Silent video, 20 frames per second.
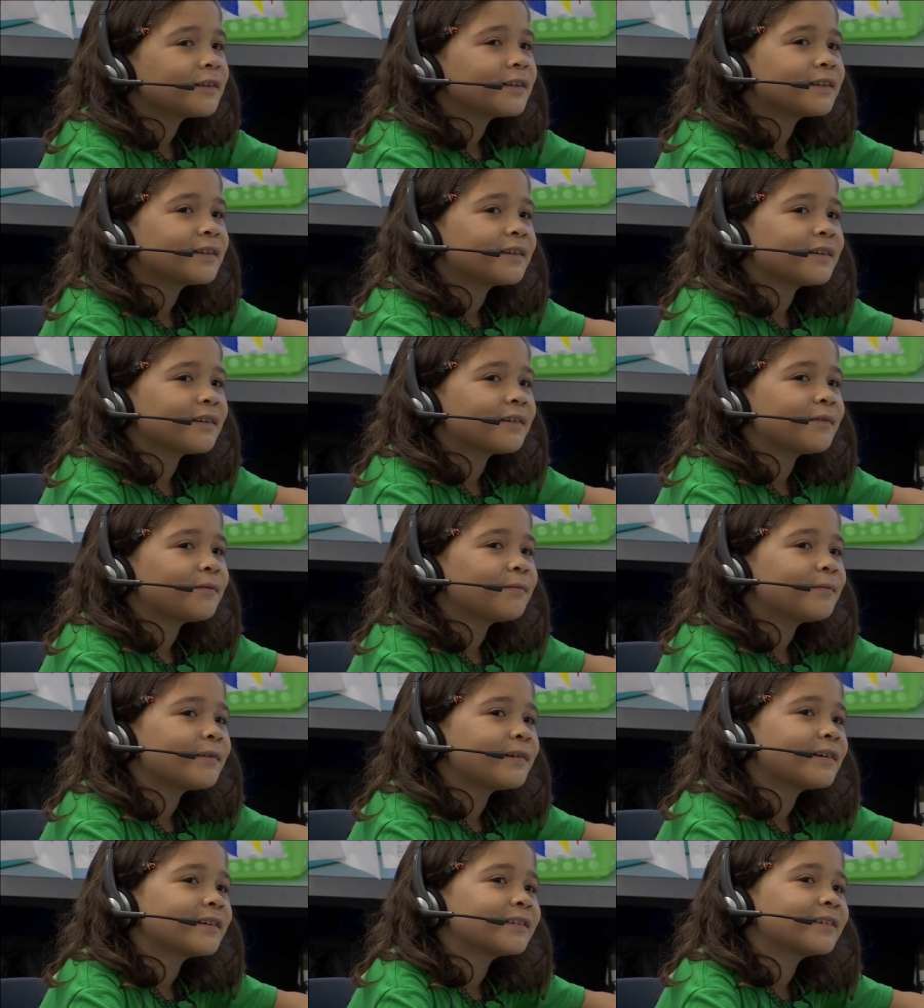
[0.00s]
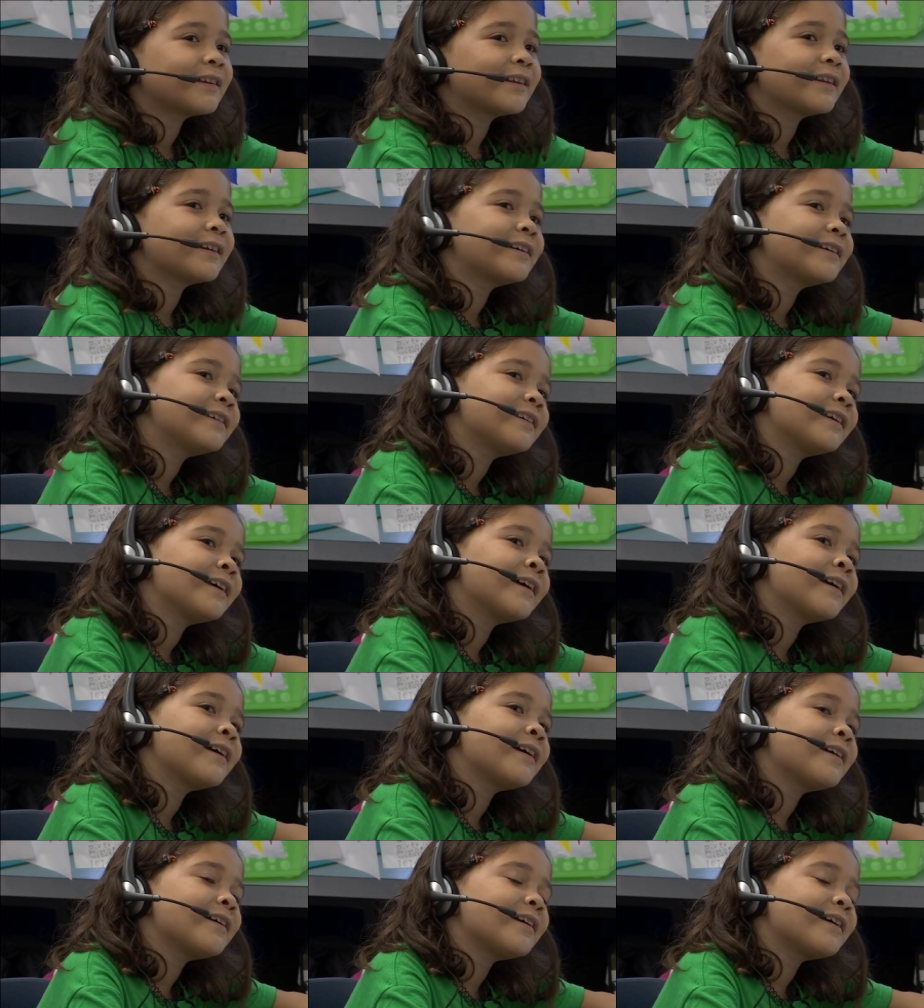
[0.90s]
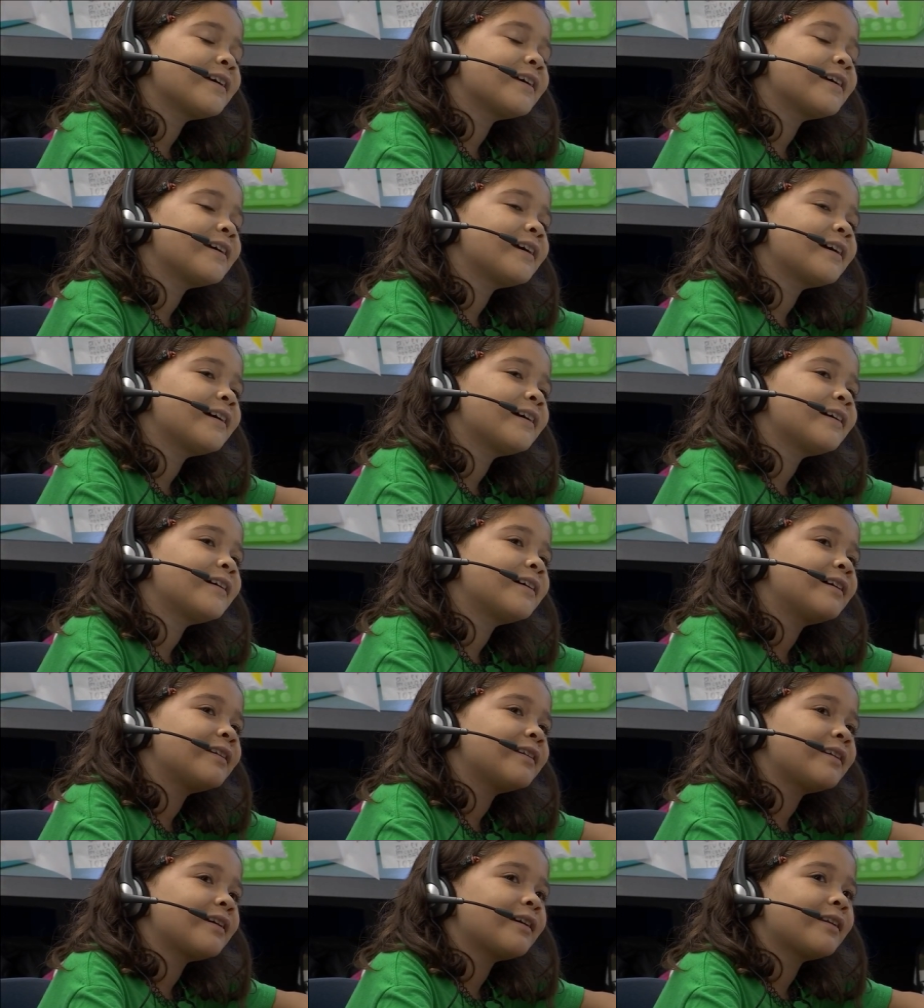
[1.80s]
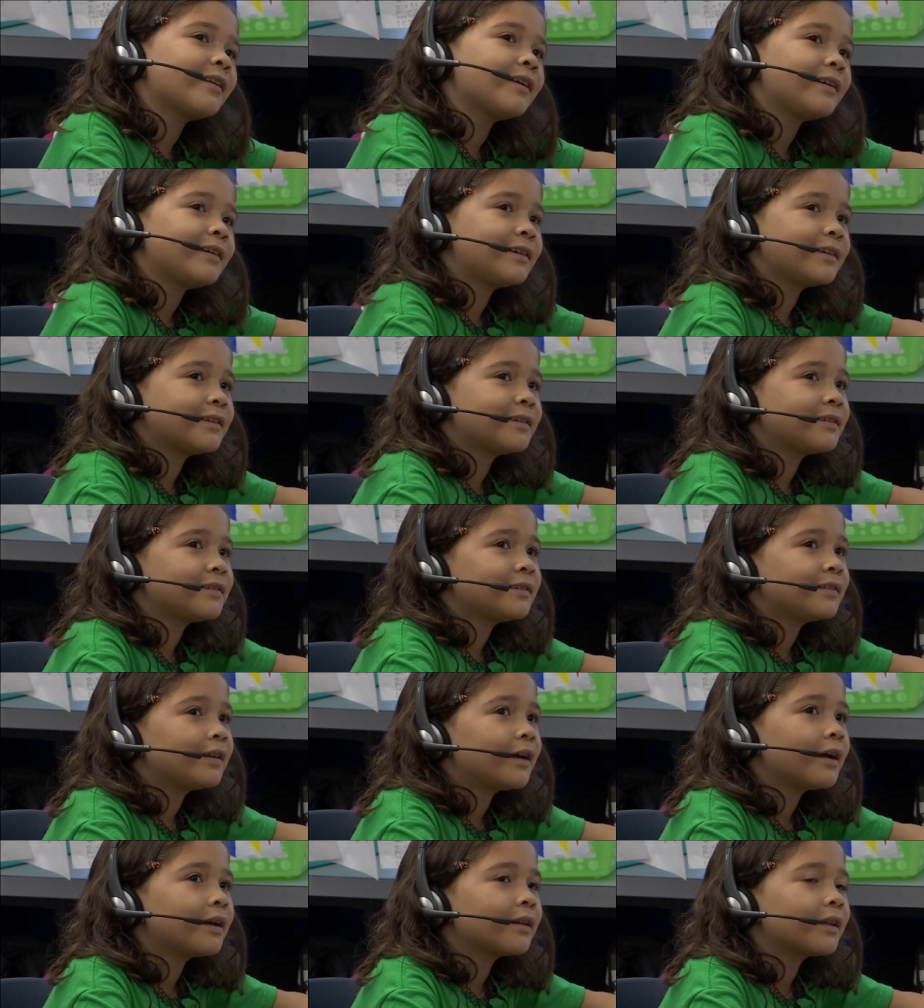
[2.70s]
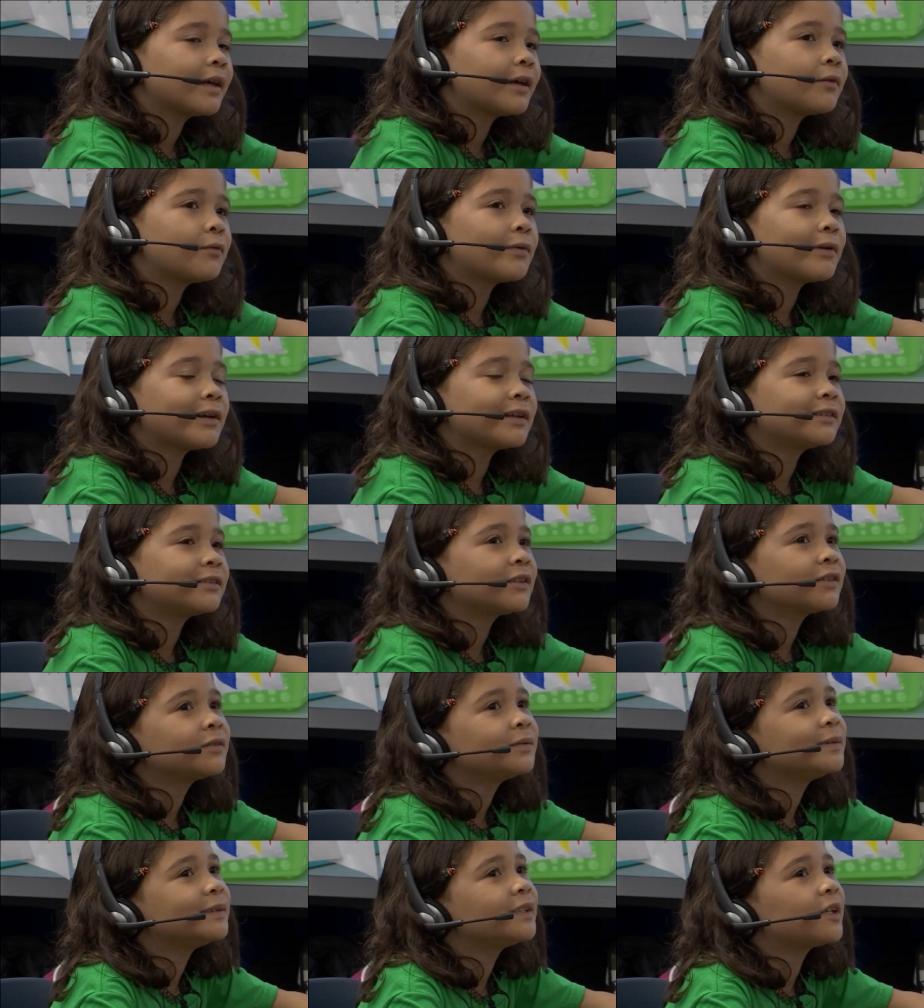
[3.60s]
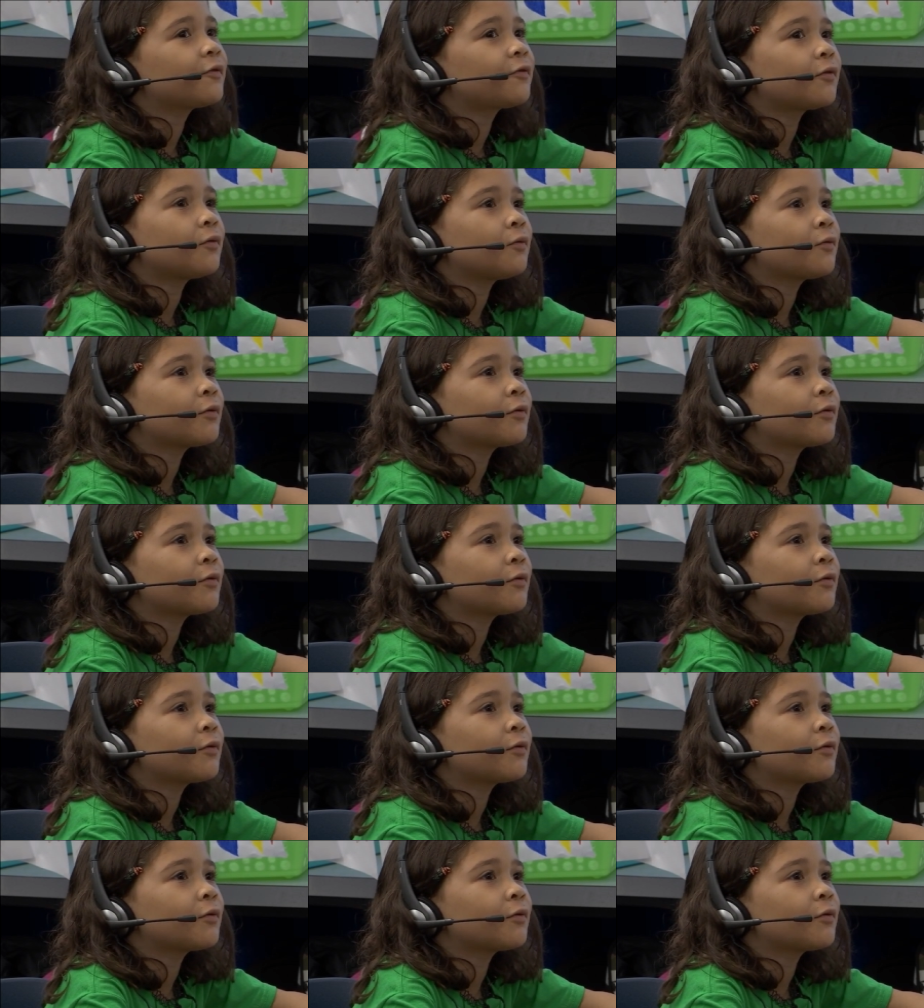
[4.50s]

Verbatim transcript: to sing because I like singing and I like it. I like when it tells me different